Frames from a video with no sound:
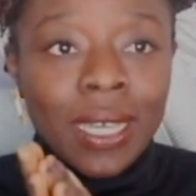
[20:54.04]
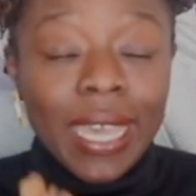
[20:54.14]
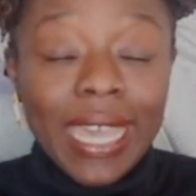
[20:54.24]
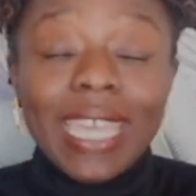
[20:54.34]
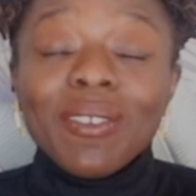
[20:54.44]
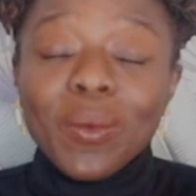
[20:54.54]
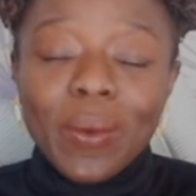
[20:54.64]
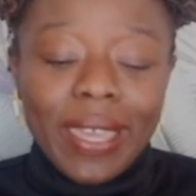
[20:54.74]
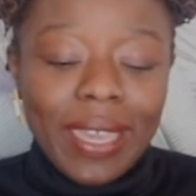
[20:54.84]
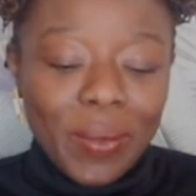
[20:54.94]
Either
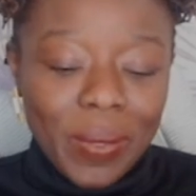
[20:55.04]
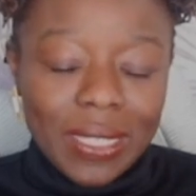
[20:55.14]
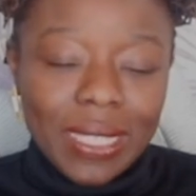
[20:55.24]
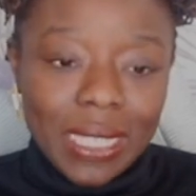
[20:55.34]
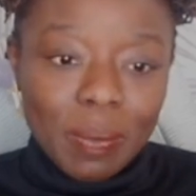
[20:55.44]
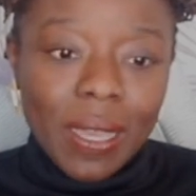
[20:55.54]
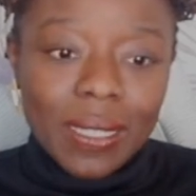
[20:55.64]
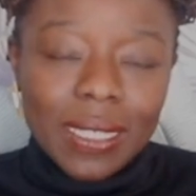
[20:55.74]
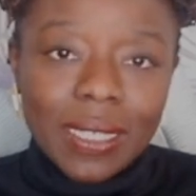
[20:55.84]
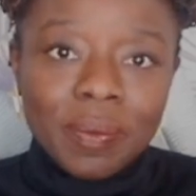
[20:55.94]
way, I went to this
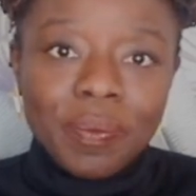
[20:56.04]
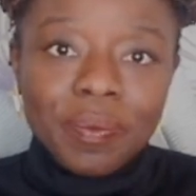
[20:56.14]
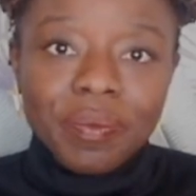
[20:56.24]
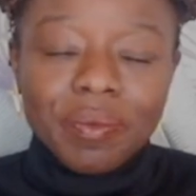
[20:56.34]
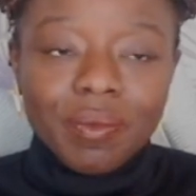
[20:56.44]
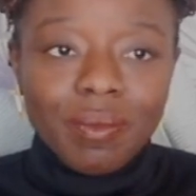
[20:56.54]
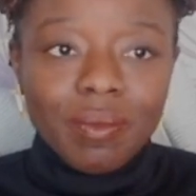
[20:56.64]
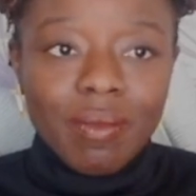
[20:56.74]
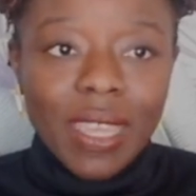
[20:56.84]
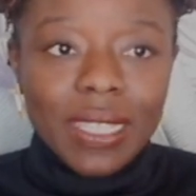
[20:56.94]
person,
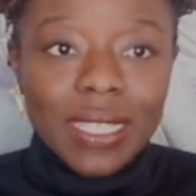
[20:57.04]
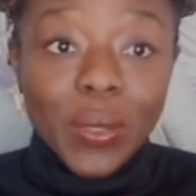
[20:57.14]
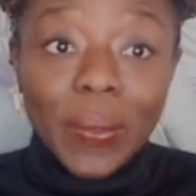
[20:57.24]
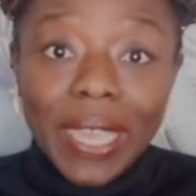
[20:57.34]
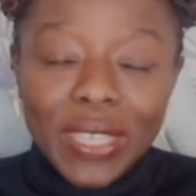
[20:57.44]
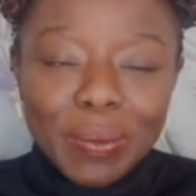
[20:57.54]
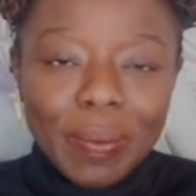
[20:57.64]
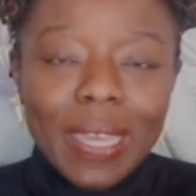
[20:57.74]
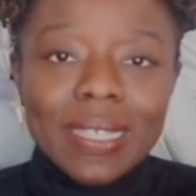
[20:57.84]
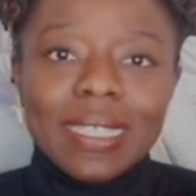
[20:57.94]
this Caucasian
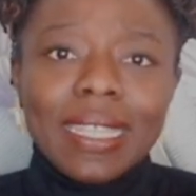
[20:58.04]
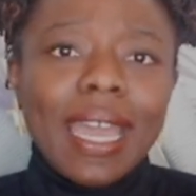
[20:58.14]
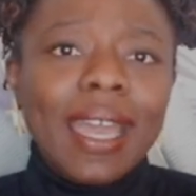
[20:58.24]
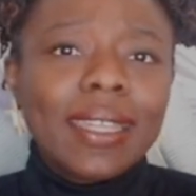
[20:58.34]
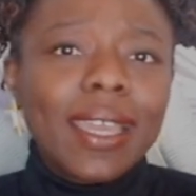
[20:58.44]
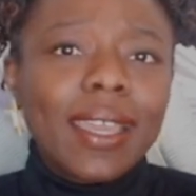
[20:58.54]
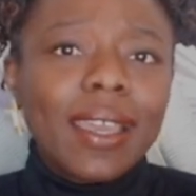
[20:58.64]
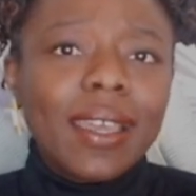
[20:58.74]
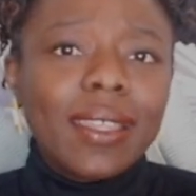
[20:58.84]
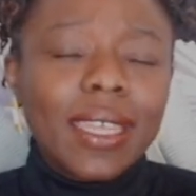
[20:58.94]
person, and
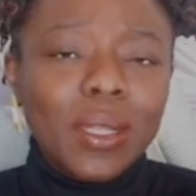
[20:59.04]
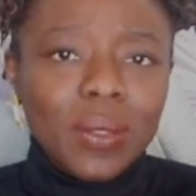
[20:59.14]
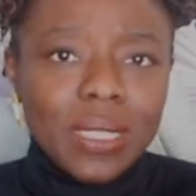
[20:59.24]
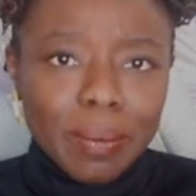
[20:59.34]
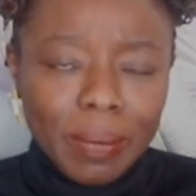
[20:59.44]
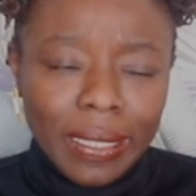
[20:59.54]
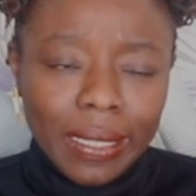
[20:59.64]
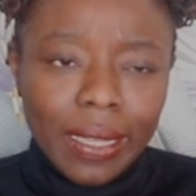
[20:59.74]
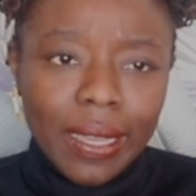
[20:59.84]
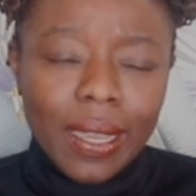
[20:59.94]
they looked at
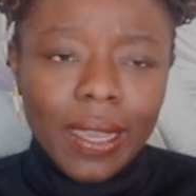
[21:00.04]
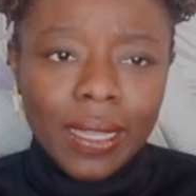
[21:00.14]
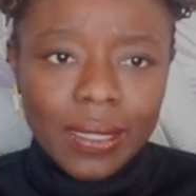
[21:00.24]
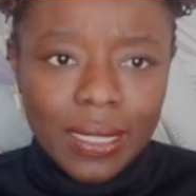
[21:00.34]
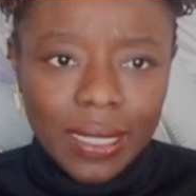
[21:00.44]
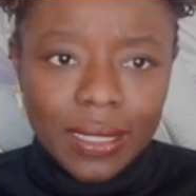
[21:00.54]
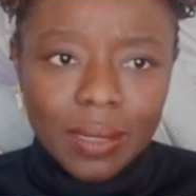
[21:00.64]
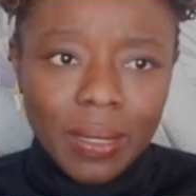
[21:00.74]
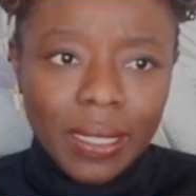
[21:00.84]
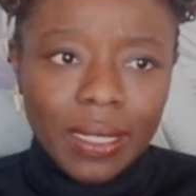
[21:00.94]
me and said to
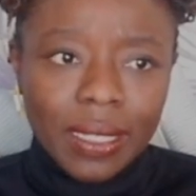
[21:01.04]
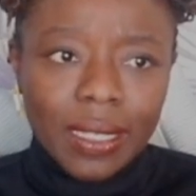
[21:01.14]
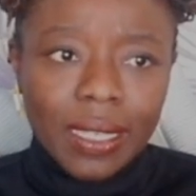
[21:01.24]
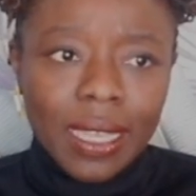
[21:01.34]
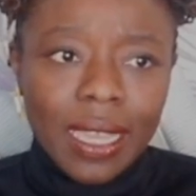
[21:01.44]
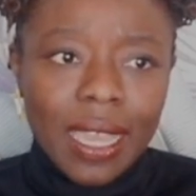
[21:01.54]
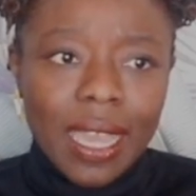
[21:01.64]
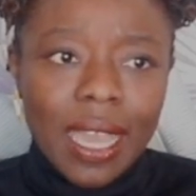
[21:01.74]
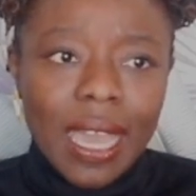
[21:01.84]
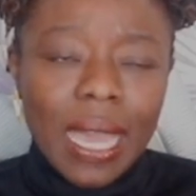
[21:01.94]
me,
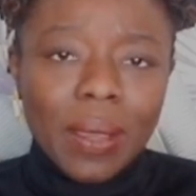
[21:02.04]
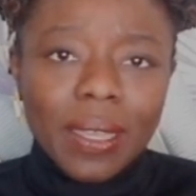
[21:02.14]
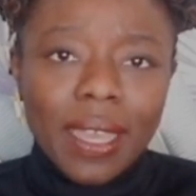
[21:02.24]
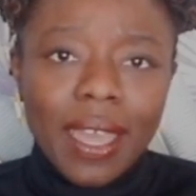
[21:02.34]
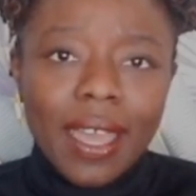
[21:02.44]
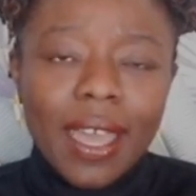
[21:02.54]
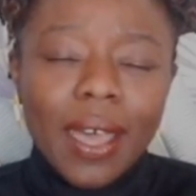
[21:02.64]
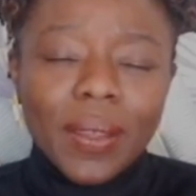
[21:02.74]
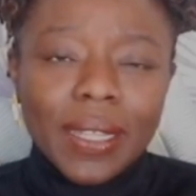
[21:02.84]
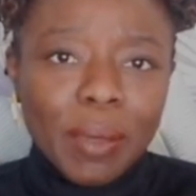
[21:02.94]
how
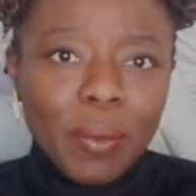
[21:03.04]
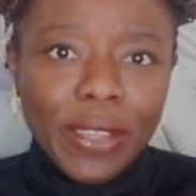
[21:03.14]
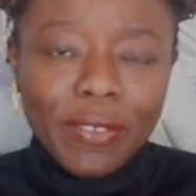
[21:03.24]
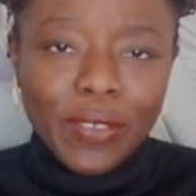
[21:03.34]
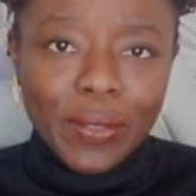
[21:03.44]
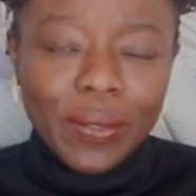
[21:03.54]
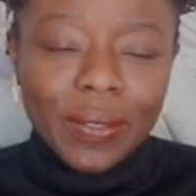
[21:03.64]
can I pray for you?